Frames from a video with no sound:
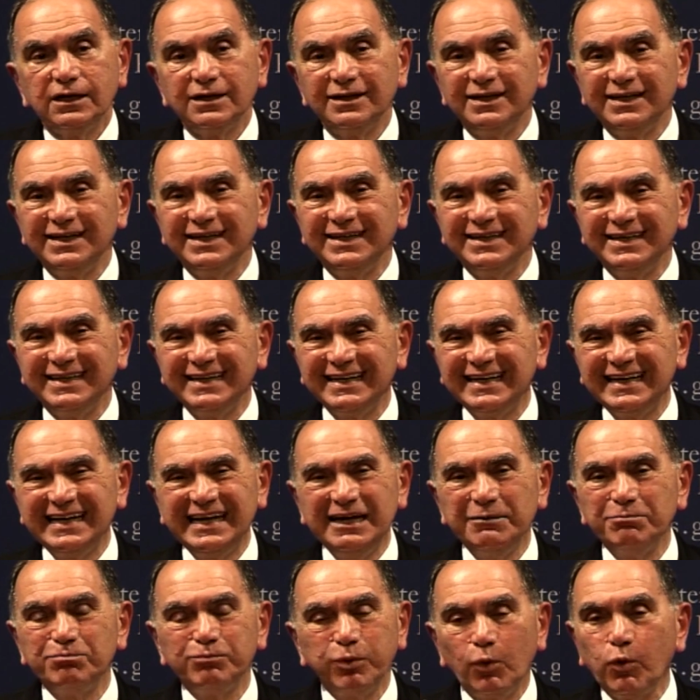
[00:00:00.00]
the
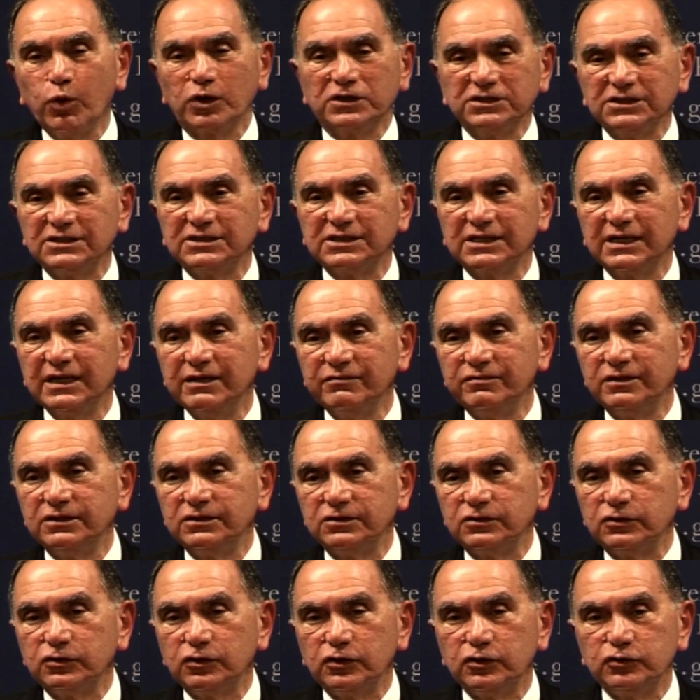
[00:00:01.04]
importance
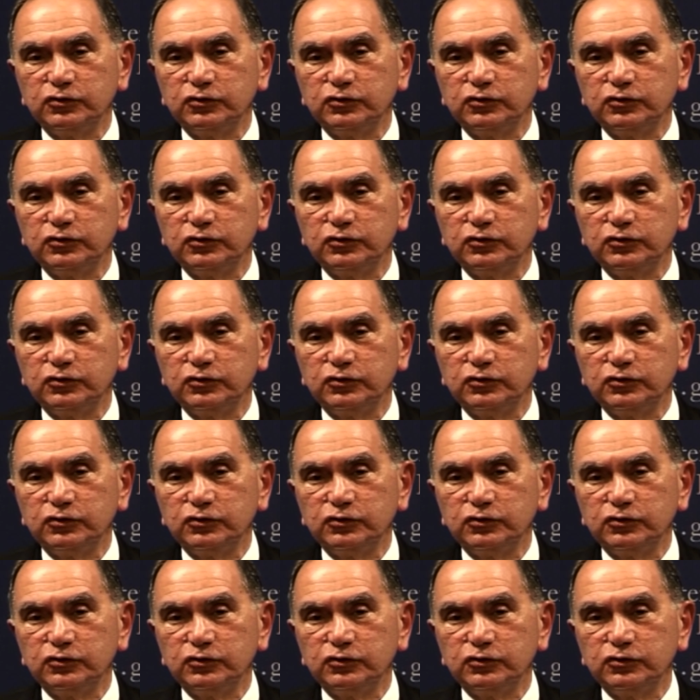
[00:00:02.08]
given